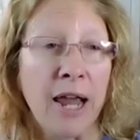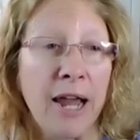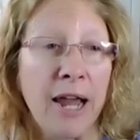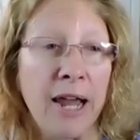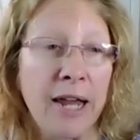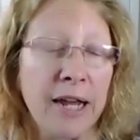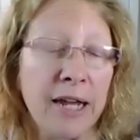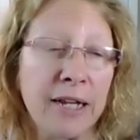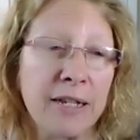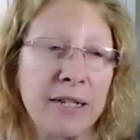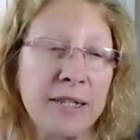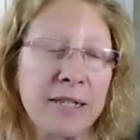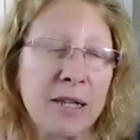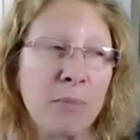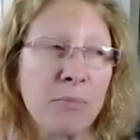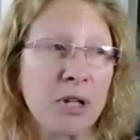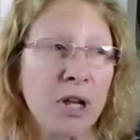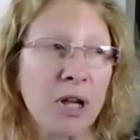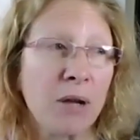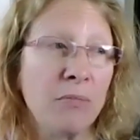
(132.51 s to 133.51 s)
And
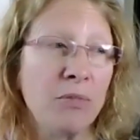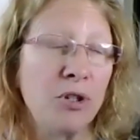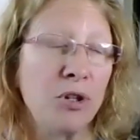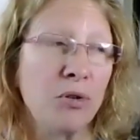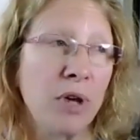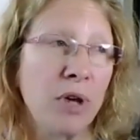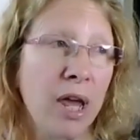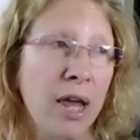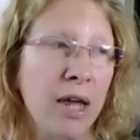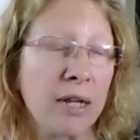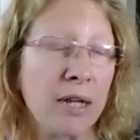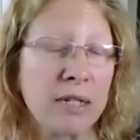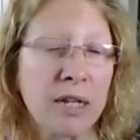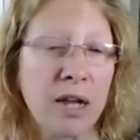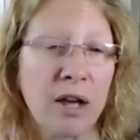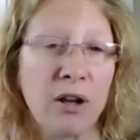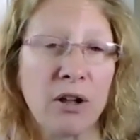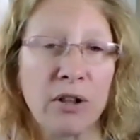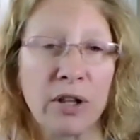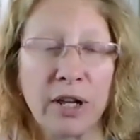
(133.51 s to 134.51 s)
sometimes you can't
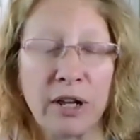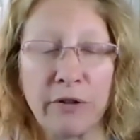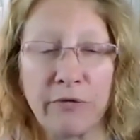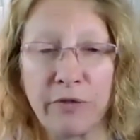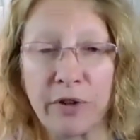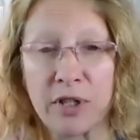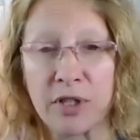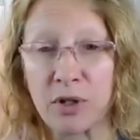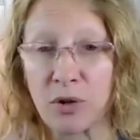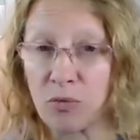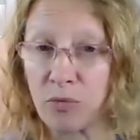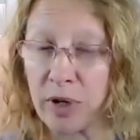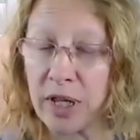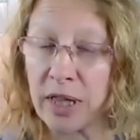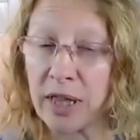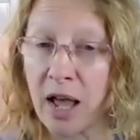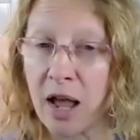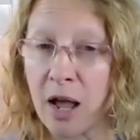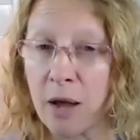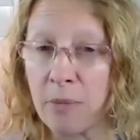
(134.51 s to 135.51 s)
tell if it's a
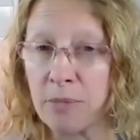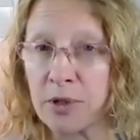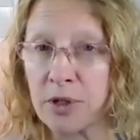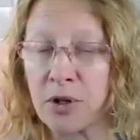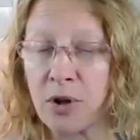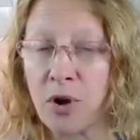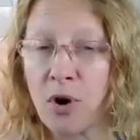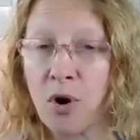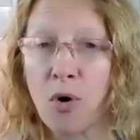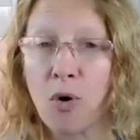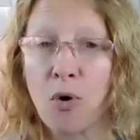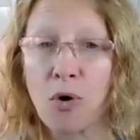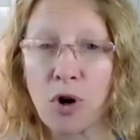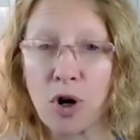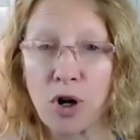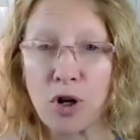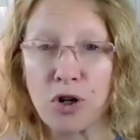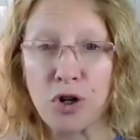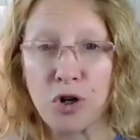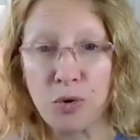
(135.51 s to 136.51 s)
relapse
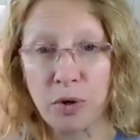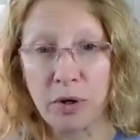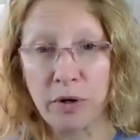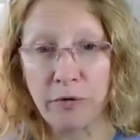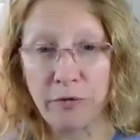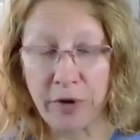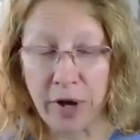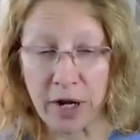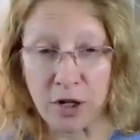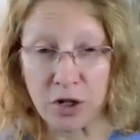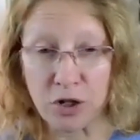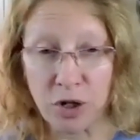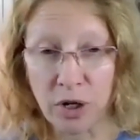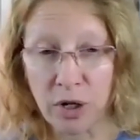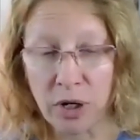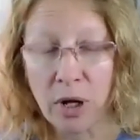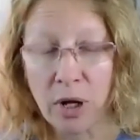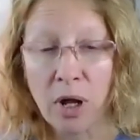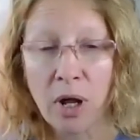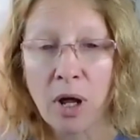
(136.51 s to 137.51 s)
or a new
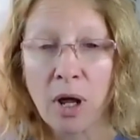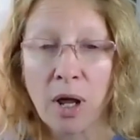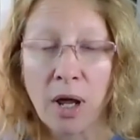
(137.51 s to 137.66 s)
infection.